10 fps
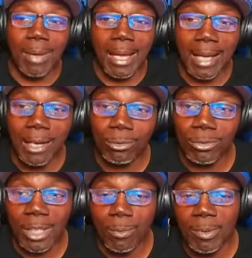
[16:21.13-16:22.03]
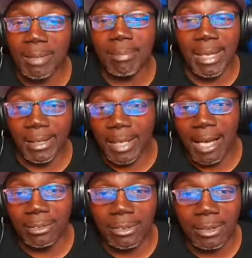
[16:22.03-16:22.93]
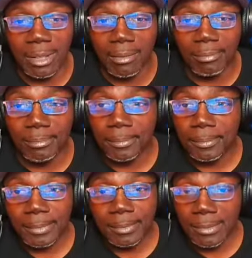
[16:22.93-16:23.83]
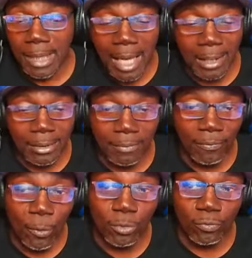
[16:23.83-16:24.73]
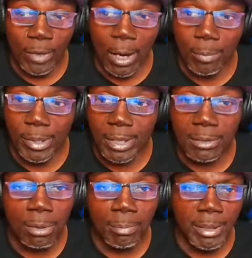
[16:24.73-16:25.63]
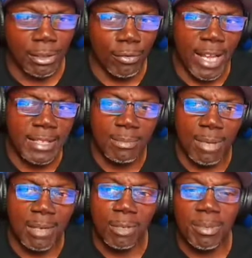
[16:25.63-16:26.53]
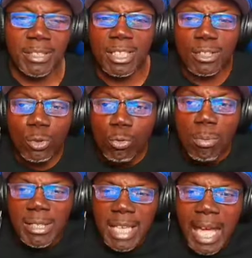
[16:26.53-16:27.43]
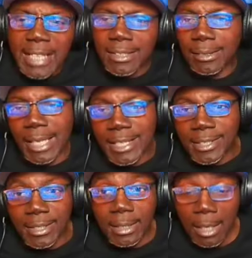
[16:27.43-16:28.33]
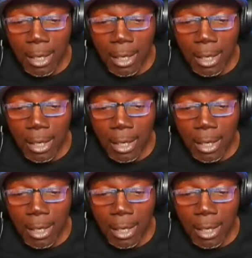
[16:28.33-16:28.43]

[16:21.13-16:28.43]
back, I don't think we'd have made it out of the um out of the first round because it would have been crazy. It would have been just too much isolation.